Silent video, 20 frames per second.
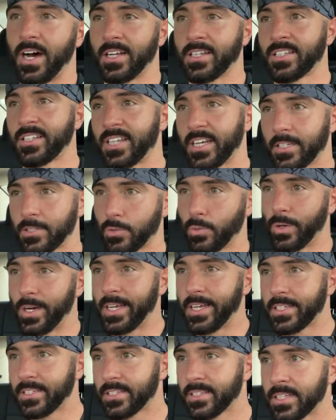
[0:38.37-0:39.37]
6
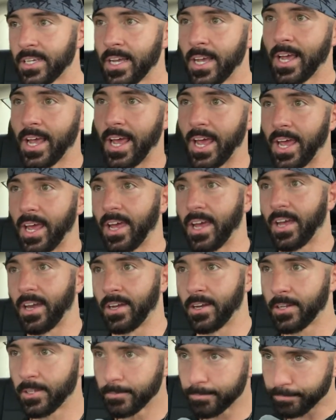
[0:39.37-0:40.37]
weeks,
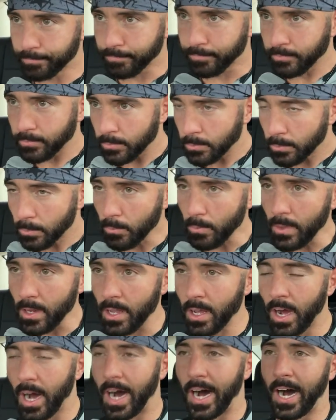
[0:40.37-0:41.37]
and